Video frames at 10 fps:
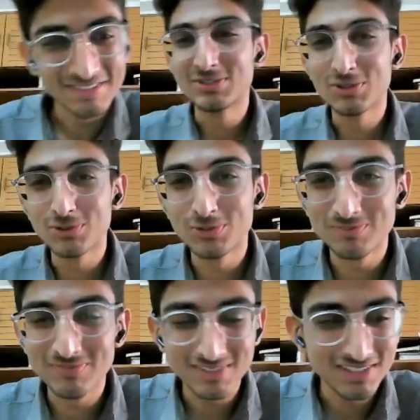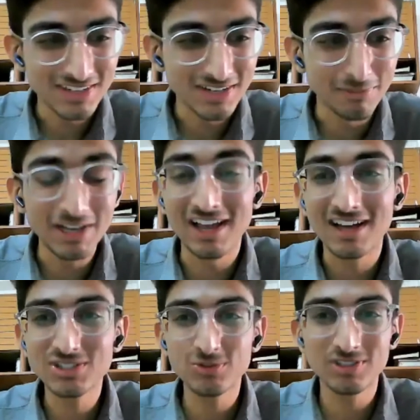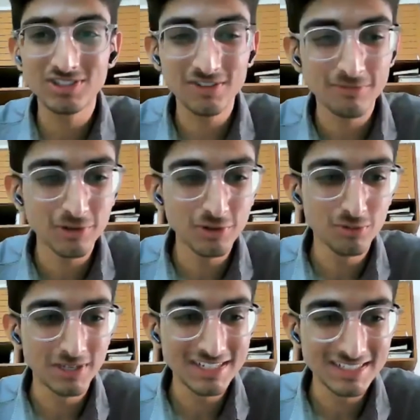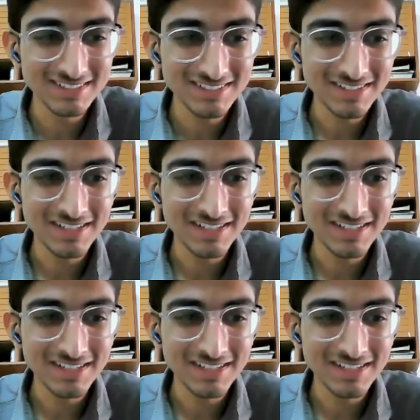So my last question for you, Mary, is